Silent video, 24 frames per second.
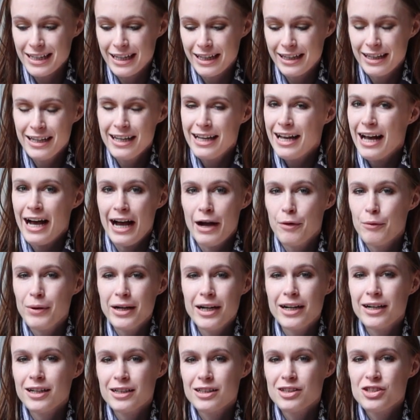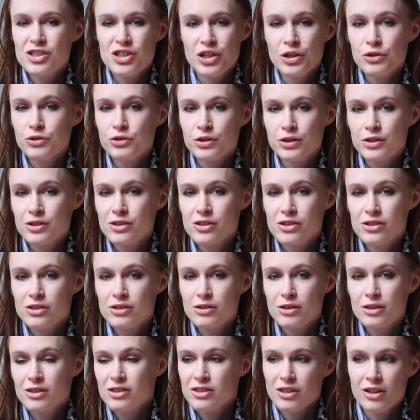Like, I wear children's
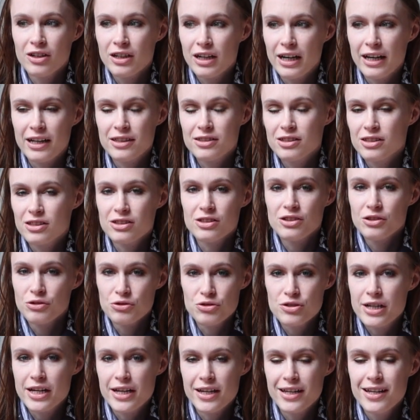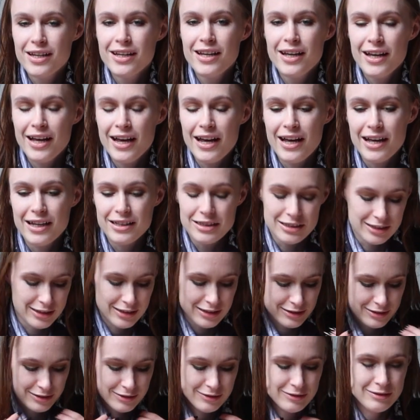sunglasses usually and
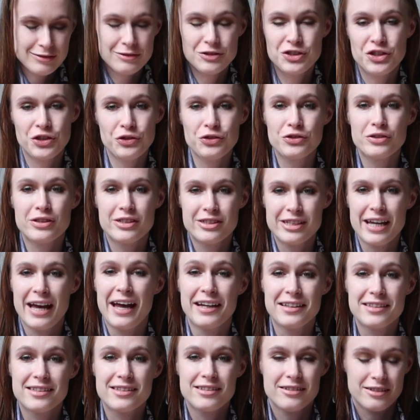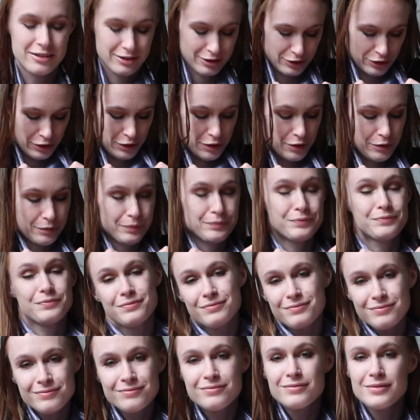children's hats, so
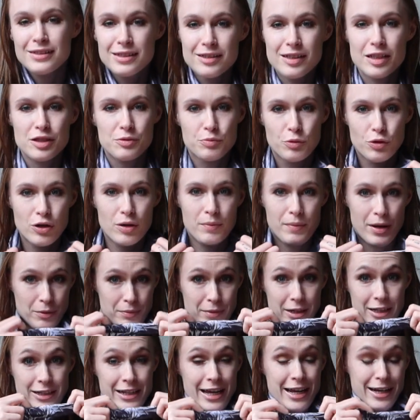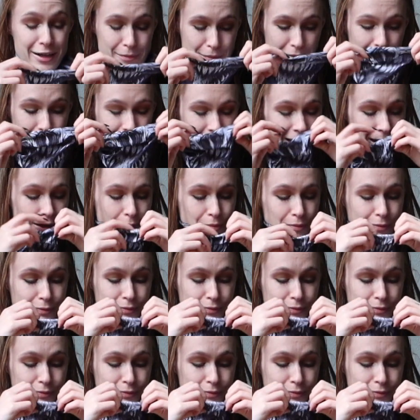it says more about me than about them.